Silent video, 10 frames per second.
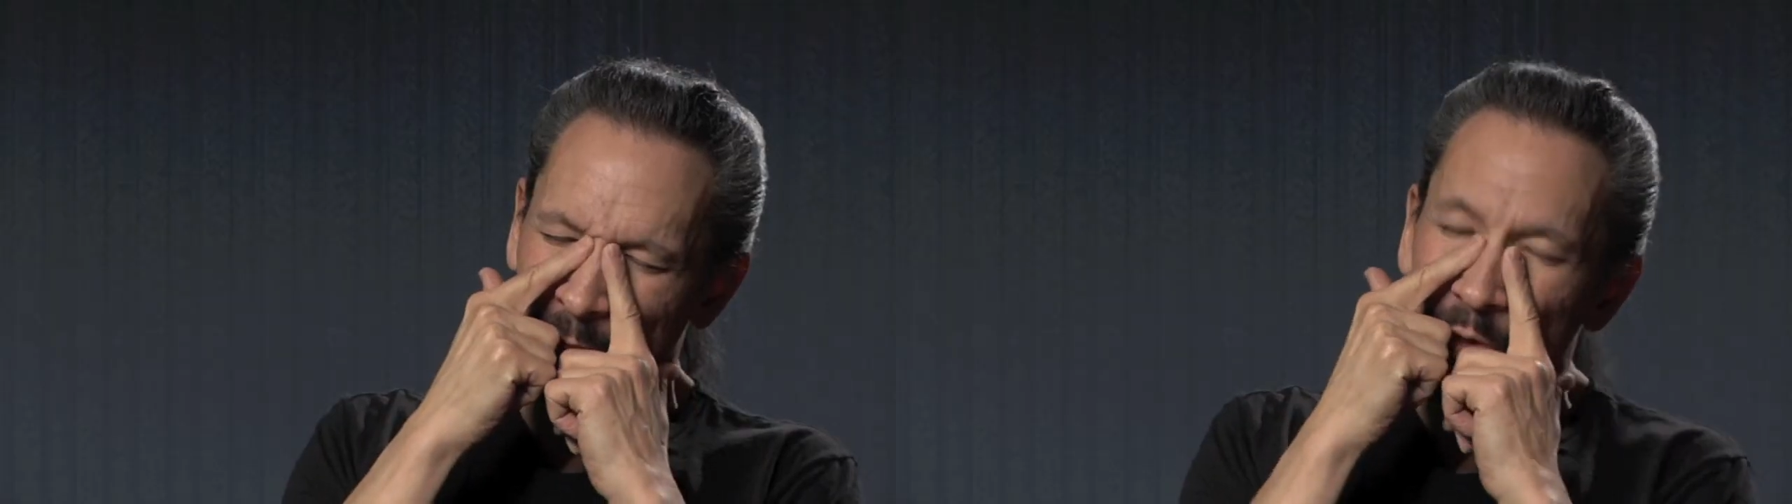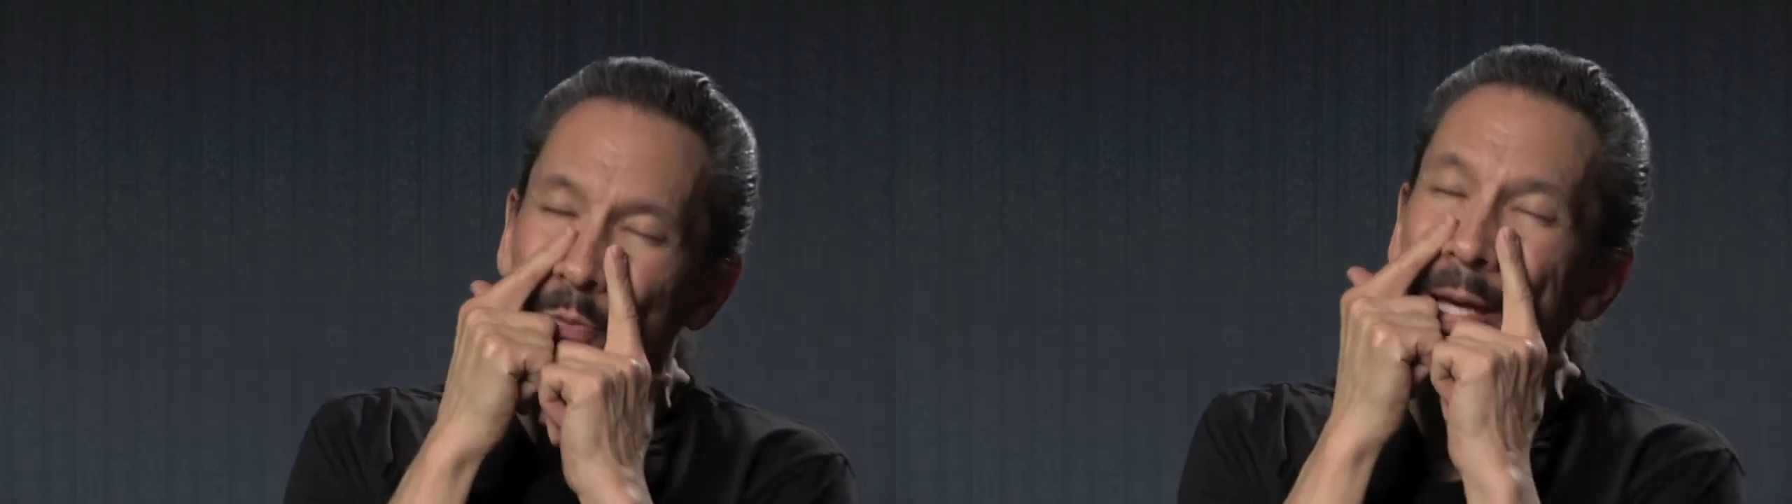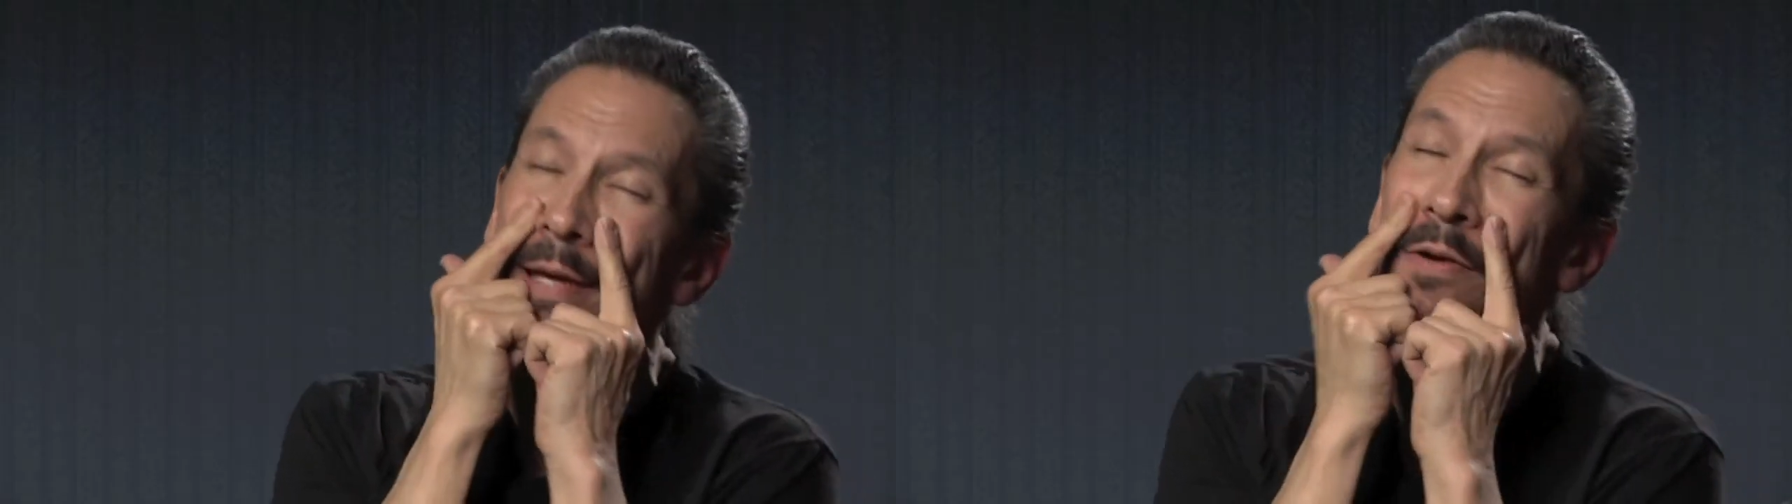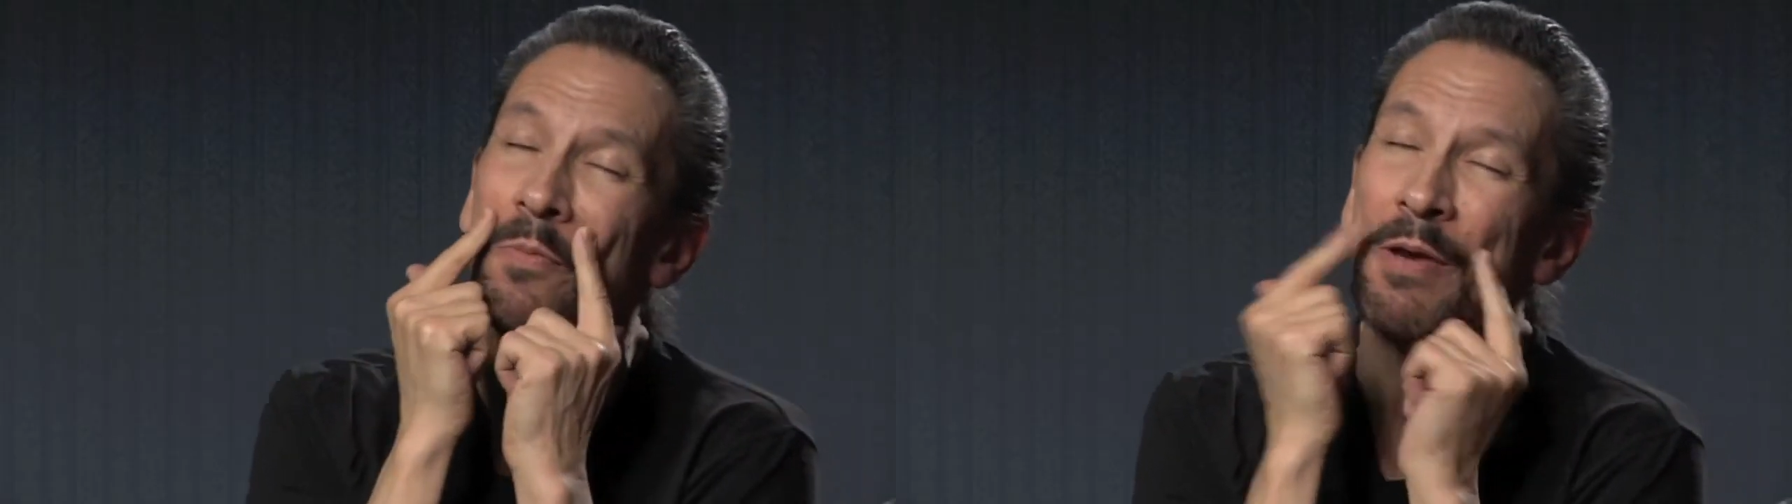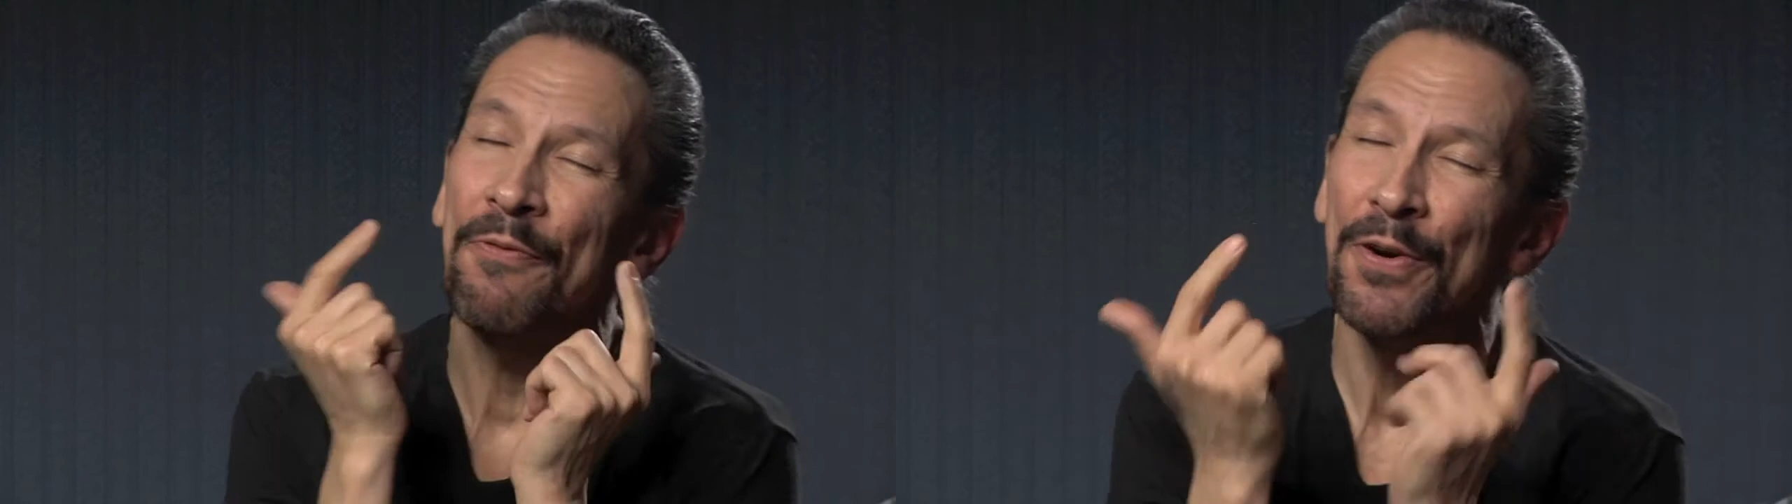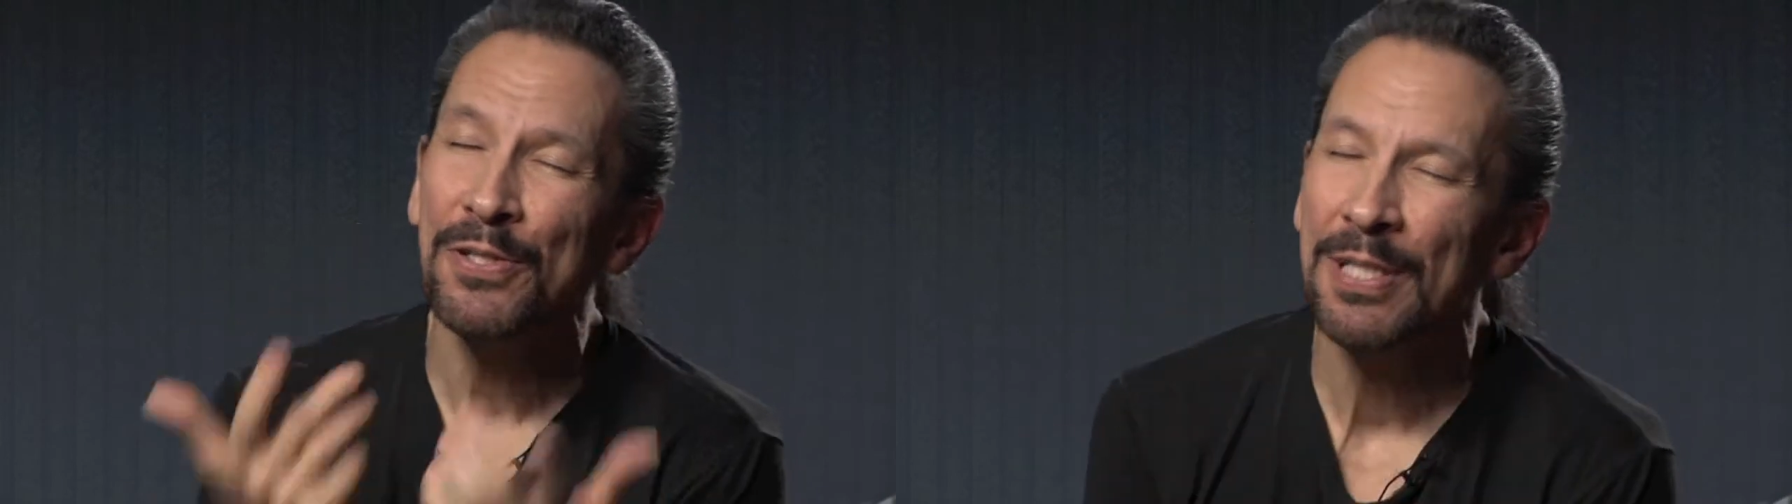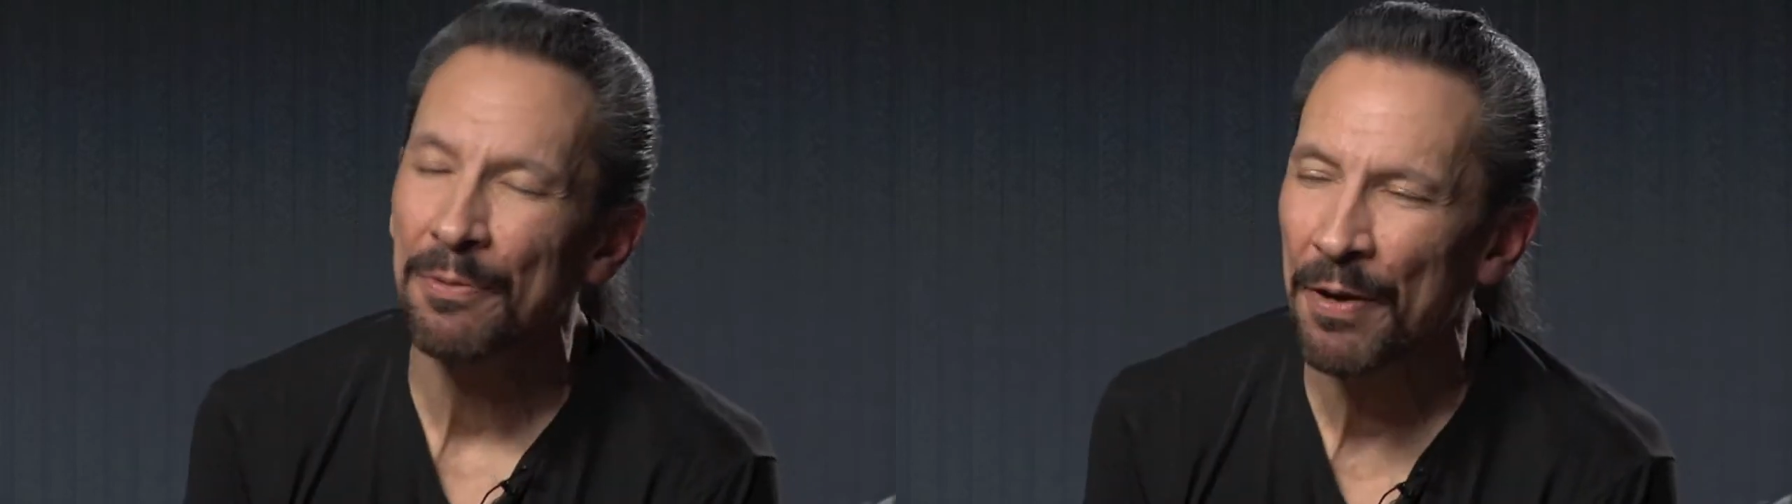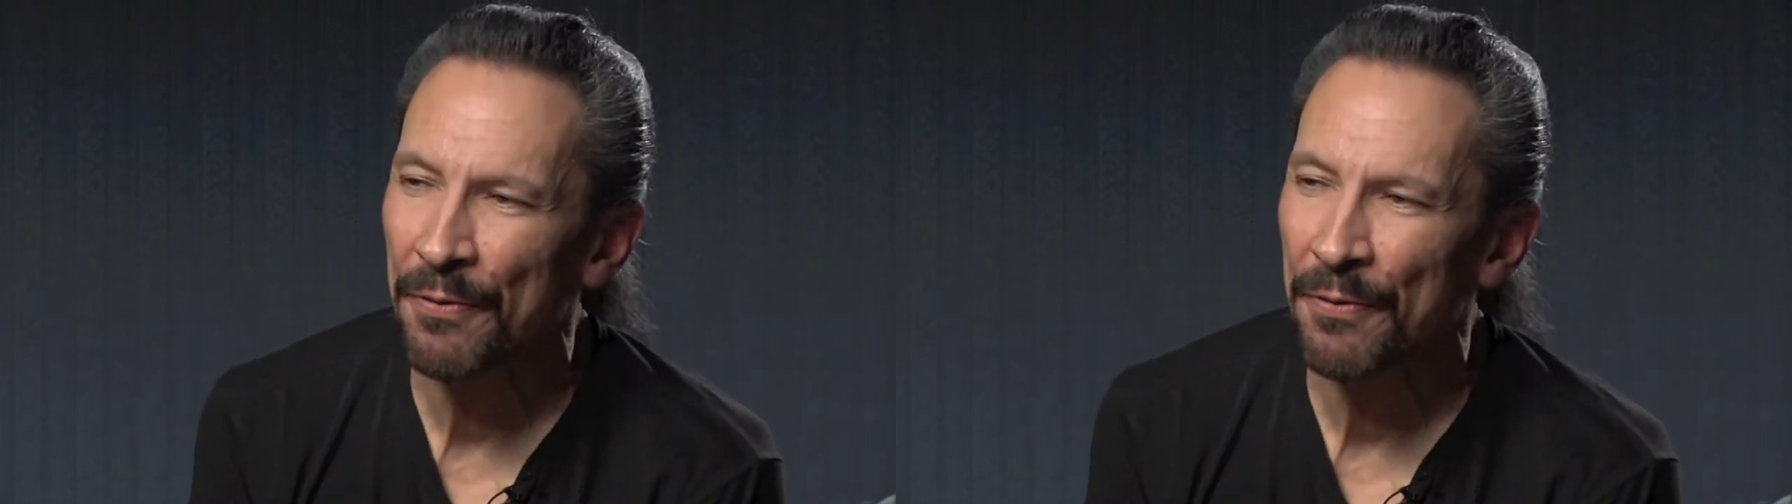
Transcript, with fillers: You know, we we first we